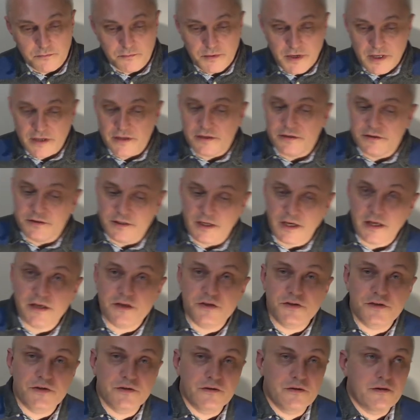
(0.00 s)

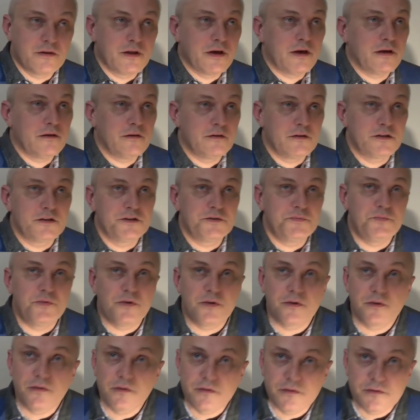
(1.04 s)
meditation, then
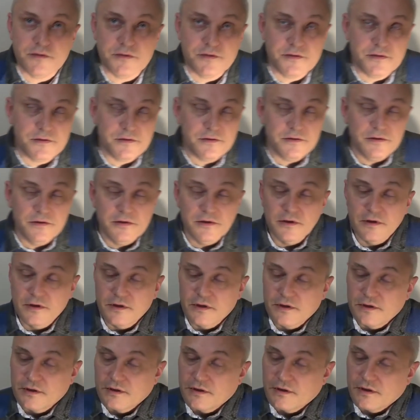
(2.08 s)
experience,
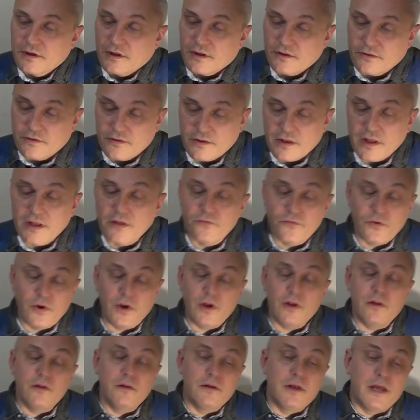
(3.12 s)
and then
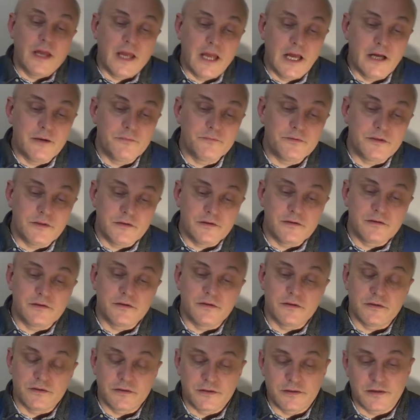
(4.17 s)
real emptiness,
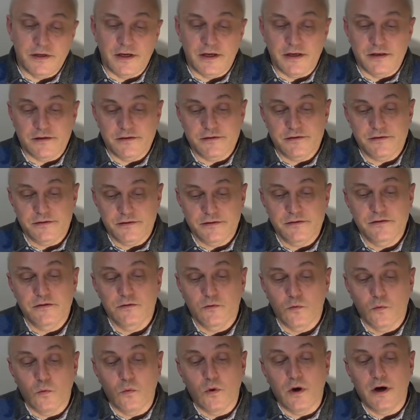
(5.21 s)
in a sense,
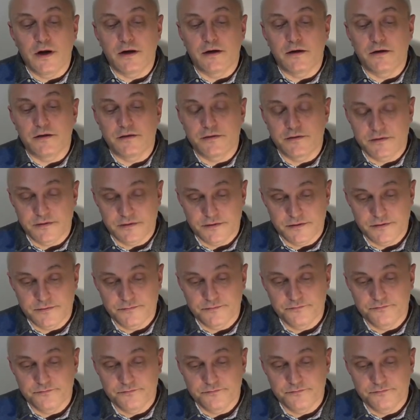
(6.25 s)
oneness.